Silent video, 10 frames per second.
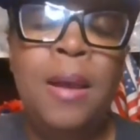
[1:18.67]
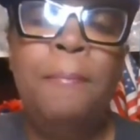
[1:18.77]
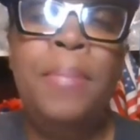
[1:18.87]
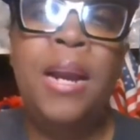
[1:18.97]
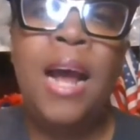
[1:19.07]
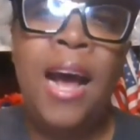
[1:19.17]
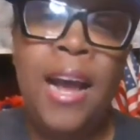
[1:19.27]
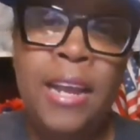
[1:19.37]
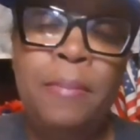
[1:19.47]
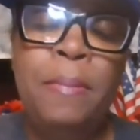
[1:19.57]
but I
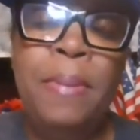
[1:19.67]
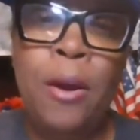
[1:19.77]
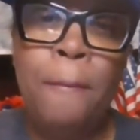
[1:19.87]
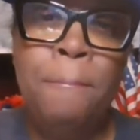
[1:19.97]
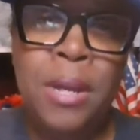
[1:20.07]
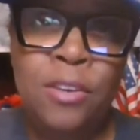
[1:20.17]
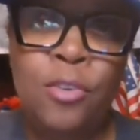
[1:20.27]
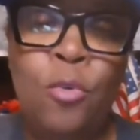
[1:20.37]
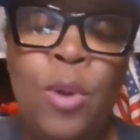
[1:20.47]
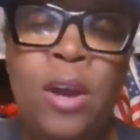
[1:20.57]
am about
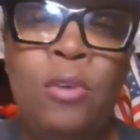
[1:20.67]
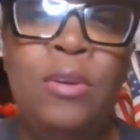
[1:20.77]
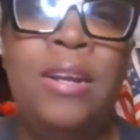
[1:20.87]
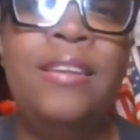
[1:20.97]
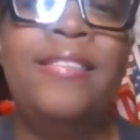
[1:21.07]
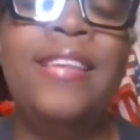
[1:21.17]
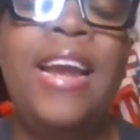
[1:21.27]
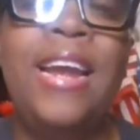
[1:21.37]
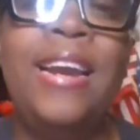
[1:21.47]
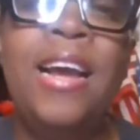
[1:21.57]
mental wellness
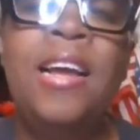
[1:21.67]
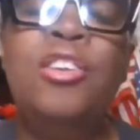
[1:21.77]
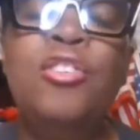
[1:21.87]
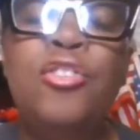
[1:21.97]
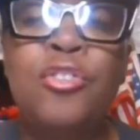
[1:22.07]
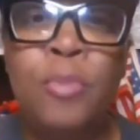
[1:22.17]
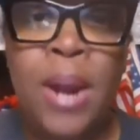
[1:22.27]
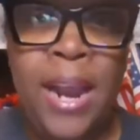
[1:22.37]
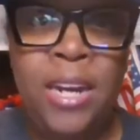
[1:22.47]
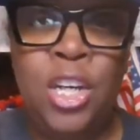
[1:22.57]
and
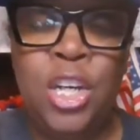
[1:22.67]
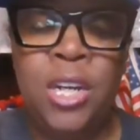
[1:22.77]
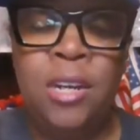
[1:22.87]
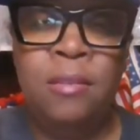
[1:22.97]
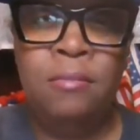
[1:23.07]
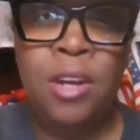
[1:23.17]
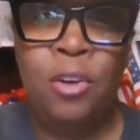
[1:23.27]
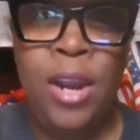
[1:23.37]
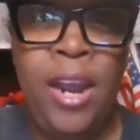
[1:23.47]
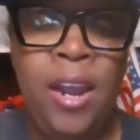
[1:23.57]
strategy.
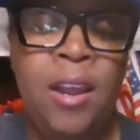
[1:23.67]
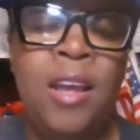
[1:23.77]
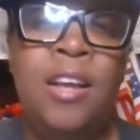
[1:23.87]
Okay.